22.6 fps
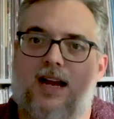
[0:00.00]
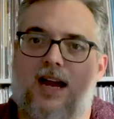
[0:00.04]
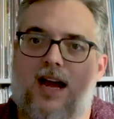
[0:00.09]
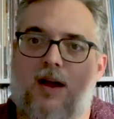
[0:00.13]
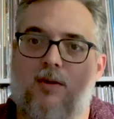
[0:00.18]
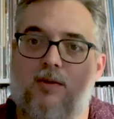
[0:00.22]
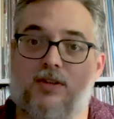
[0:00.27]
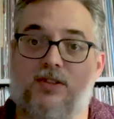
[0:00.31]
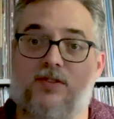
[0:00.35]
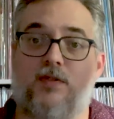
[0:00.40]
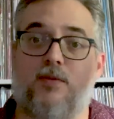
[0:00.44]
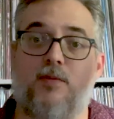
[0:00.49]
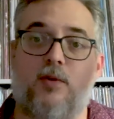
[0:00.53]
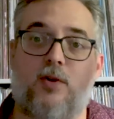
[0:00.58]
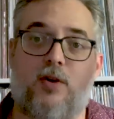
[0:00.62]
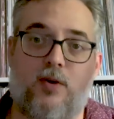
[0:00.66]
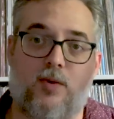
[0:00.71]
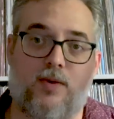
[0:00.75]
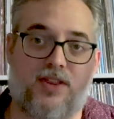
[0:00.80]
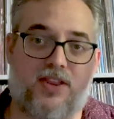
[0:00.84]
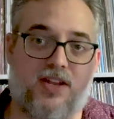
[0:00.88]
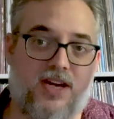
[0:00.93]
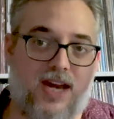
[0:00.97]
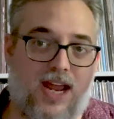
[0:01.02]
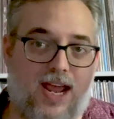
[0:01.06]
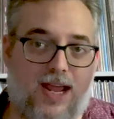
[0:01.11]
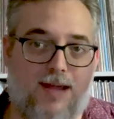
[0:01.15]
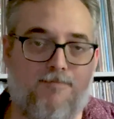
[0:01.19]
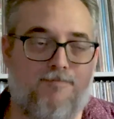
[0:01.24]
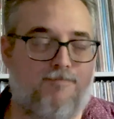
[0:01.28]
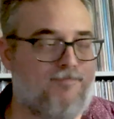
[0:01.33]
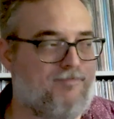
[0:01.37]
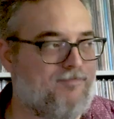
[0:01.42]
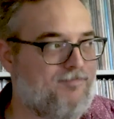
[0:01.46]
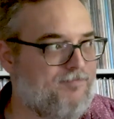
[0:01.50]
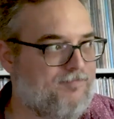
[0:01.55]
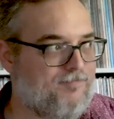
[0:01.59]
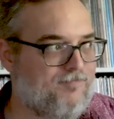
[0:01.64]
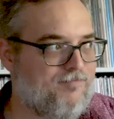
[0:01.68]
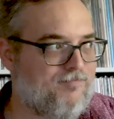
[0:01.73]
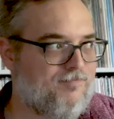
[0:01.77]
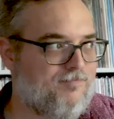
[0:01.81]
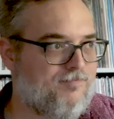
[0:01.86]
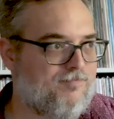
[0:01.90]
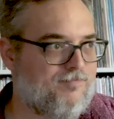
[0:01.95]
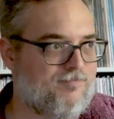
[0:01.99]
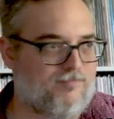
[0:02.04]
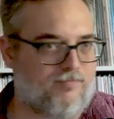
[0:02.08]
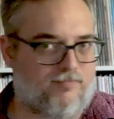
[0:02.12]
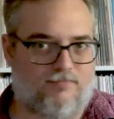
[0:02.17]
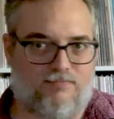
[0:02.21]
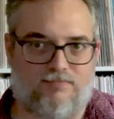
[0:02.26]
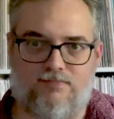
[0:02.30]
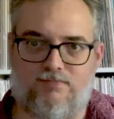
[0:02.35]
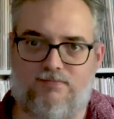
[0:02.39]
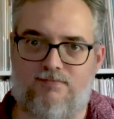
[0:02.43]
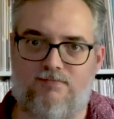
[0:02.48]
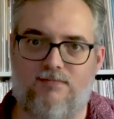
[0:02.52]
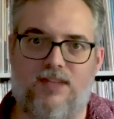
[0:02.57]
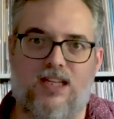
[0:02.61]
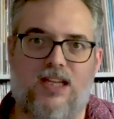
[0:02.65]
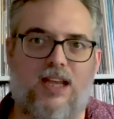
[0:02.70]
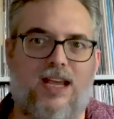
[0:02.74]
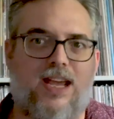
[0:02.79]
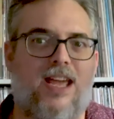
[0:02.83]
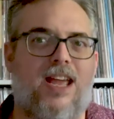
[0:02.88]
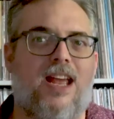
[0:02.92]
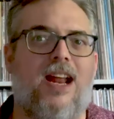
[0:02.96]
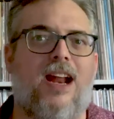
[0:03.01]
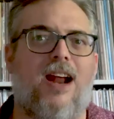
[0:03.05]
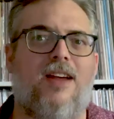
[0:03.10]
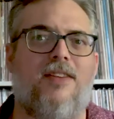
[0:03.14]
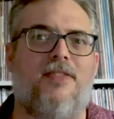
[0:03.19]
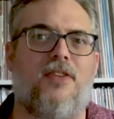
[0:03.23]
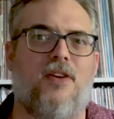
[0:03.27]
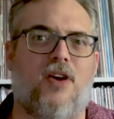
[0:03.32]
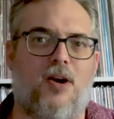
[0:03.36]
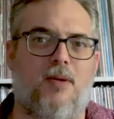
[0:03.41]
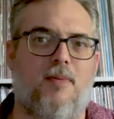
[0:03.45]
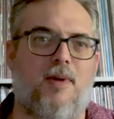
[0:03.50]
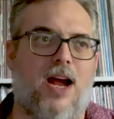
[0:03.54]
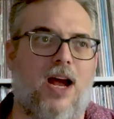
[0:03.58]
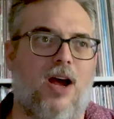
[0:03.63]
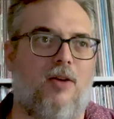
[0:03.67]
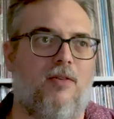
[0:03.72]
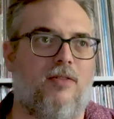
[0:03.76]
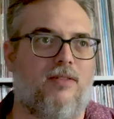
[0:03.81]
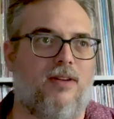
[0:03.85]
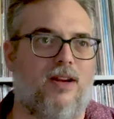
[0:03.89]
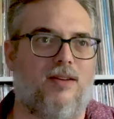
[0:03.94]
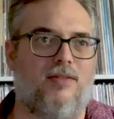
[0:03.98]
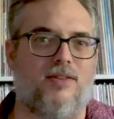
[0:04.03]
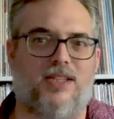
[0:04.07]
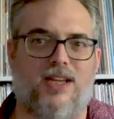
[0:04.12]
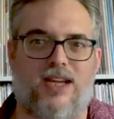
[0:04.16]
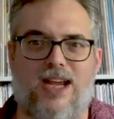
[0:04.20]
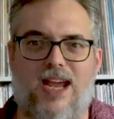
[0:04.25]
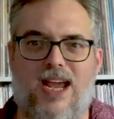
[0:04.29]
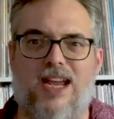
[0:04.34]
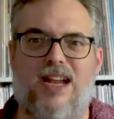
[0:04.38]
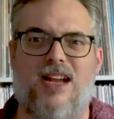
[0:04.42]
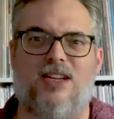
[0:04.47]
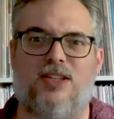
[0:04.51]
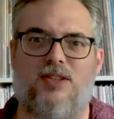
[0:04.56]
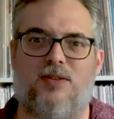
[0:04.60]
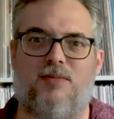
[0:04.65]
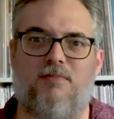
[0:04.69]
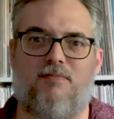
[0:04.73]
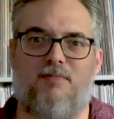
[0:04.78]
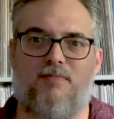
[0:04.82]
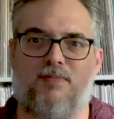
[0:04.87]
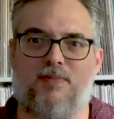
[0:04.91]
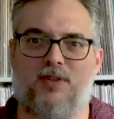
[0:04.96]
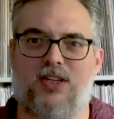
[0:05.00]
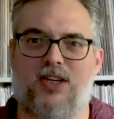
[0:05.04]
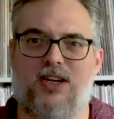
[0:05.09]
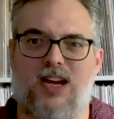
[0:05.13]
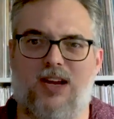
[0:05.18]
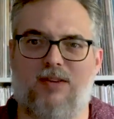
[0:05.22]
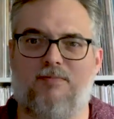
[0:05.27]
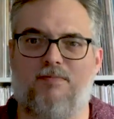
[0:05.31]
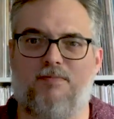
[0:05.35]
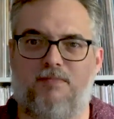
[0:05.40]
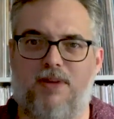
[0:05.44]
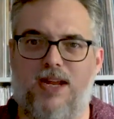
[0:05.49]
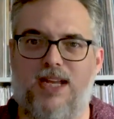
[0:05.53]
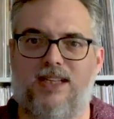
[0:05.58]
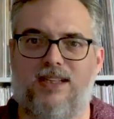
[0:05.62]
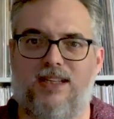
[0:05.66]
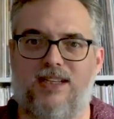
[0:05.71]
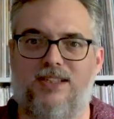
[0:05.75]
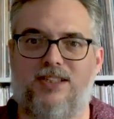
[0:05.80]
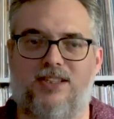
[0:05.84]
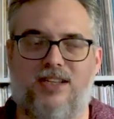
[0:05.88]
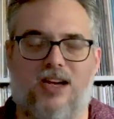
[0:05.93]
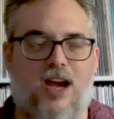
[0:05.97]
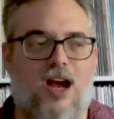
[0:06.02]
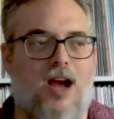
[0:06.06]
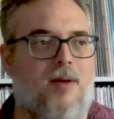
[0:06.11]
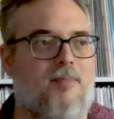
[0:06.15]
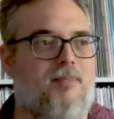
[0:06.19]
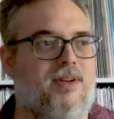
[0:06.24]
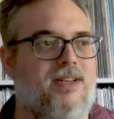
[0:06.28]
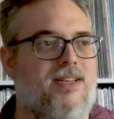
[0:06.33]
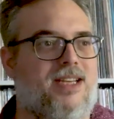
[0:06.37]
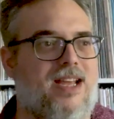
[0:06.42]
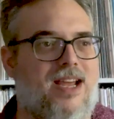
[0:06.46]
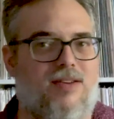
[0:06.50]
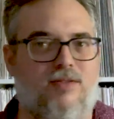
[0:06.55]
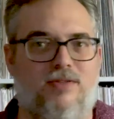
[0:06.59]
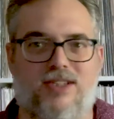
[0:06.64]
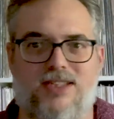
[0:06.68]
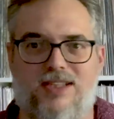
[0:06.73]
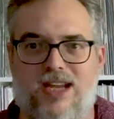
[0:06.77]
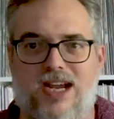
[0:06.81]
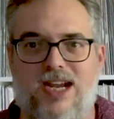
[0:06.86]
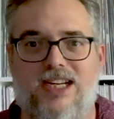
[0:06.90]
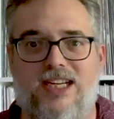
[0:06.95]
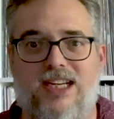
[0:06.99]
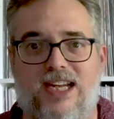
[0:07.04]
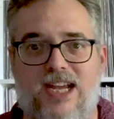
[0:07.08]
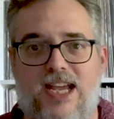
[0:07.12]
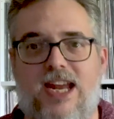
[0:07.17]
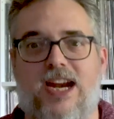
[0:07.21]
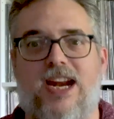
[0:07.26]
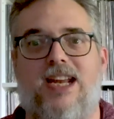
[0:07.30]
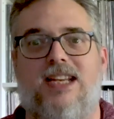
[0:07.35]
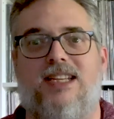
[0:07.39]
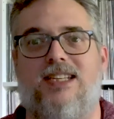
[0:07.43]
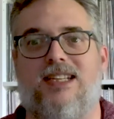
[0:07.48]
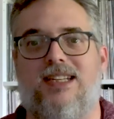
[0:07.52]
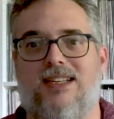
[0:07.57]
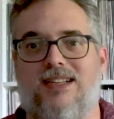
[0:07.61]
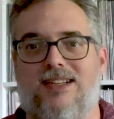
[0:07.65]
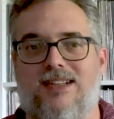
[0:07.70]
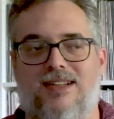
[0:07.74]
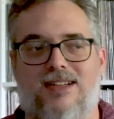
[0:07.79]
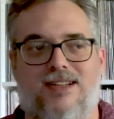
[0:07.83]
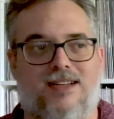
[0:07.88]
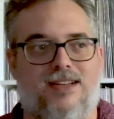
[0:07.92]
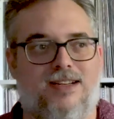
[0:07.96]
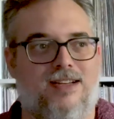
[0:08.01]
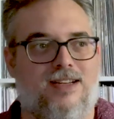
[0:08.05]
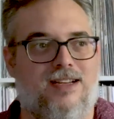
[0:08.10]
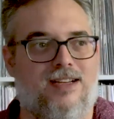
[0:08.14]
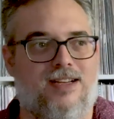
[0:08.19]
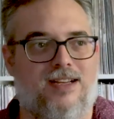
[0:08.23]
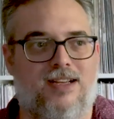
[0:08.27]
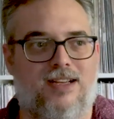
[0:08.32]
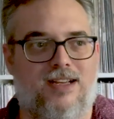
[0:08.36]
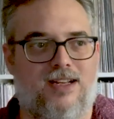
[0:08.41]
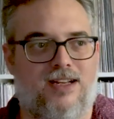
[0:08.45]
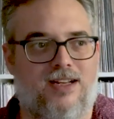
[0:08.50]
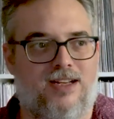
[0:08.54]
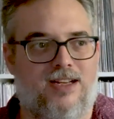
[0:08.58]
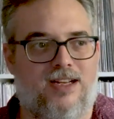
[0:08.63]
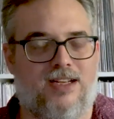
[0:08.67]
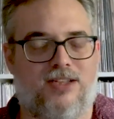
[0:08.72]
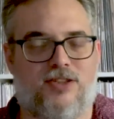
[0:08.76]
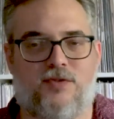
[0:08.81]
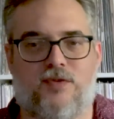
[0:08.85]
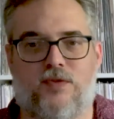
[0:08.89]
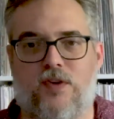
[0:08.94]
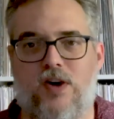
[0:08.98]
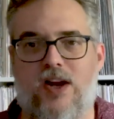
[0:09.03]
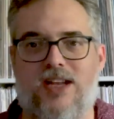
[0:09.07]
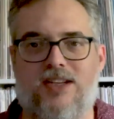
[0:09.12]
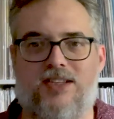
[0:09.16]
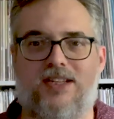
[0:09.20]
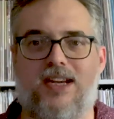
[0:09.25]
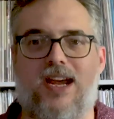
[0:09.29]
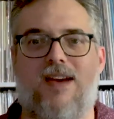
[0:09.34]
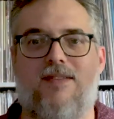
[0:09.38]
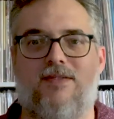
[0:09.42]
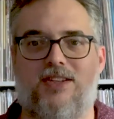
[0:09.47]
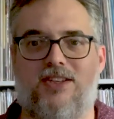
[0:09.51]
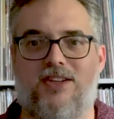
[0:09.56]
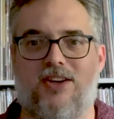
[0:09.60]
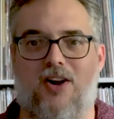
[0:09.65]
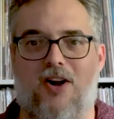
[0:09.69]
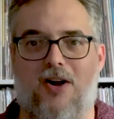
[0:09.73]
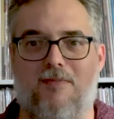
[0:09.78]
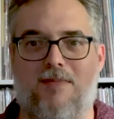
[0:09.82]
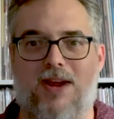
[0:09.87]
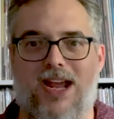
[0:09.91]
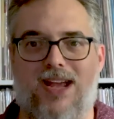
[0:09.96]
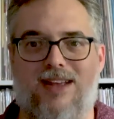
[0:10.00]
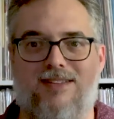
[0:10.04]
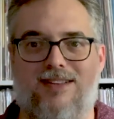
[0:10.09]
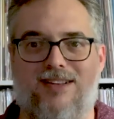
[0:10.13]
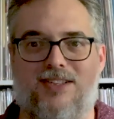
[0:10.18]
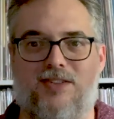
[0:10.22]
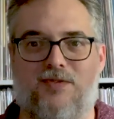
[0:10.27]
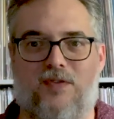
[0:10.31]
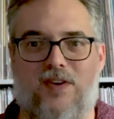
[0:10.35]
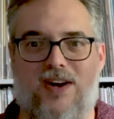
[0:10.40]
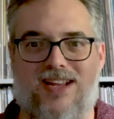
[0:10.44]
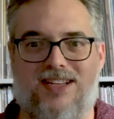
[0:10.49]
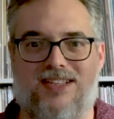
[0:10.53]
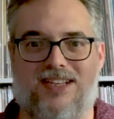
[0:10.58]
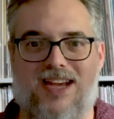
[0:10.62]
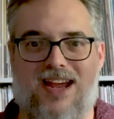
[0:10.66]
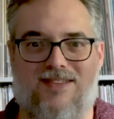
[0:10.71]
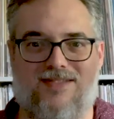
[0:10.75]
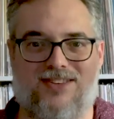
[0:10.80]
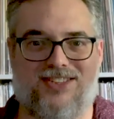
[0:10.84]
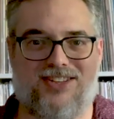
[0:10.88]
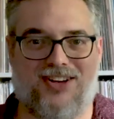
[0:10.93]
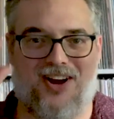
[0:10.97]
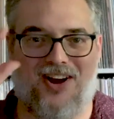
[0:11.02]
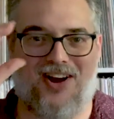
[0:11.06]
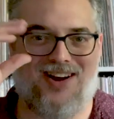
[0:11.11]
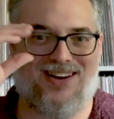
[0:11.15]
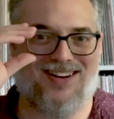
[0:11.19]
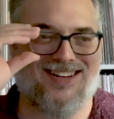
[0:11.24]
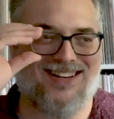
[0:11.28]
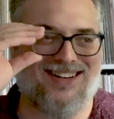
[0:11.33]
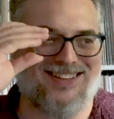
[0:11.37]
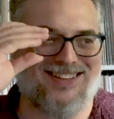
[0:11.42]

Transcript: I was familiar with the name, and I thought about, I was like, hey, should I pick this up? And Dave was like, get it. That's Fred's Avatar, man. That's Fred's Avatar.